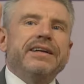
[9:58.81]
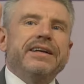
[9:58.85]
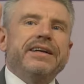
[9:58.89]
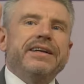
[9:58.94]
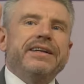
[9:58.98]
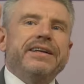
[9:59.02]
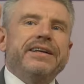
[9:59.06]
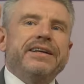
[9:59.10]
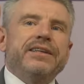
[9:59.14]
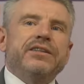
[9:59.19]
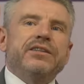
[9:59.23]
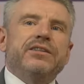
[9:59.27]

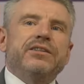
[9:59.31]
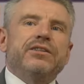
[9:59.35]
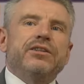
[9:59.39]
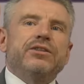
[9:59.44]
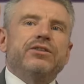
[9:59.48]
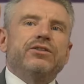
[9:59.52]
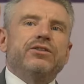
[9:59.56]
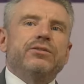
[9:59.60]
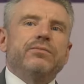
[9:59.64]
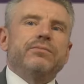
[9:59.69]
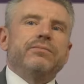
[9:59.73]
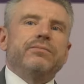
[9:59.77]
in each
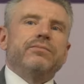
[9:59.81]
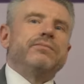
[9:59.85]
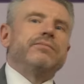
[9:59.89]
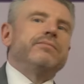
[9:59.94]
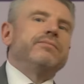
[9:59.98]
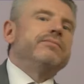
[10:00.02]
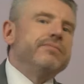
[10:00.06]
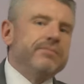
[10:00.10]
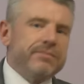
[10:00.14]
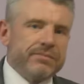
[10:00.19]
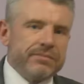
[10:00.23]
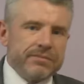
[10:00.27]
system.
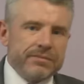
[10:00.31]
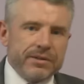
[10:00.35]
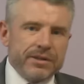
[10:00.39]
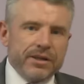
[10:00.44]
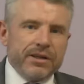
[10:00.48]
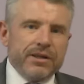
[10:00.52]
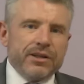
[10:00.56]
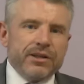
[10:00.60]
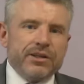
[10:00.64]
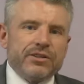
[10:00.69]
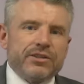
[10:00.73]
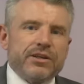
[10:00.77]

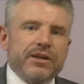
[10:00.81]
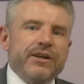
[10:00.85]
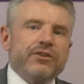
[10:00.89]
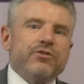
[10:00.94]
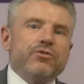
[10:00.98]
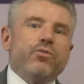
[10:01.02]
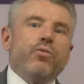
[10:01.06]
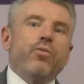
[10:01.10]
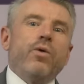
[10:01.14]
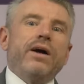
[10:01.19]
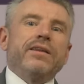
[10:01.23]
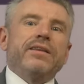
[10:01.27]
So
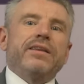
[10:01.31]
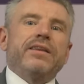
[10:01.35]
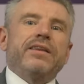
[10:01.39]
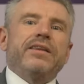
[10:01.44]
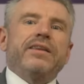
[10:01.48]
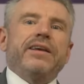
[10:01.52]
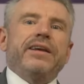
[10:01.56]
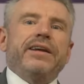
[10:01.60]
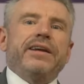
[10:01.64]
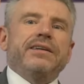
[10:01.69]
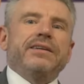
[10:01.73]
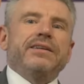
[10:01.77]
it's one
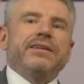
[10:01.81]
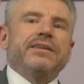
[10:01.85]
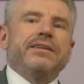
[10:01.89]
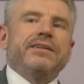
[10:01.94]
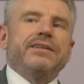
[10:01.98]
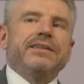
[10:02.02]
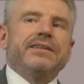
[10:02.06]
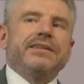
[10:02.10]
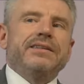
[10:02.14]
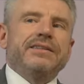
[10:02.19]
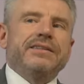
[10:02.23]
thing